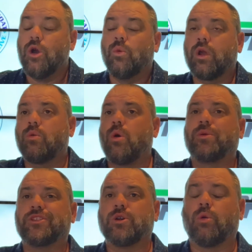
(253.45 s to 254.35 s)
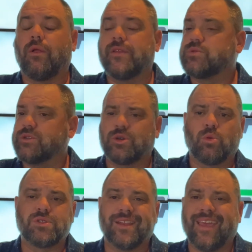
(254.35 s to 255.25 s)
We're going to roll with the total on this one.
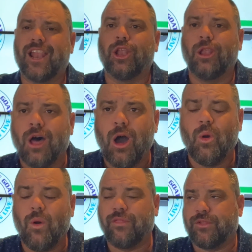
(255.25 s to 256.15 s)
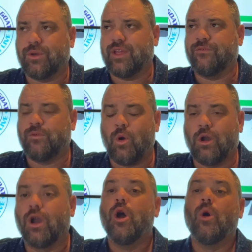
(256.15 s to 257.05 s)
Total sitting at a low
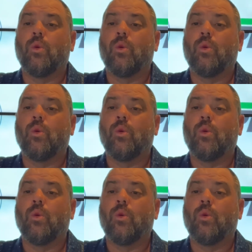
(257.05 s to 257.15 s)
134.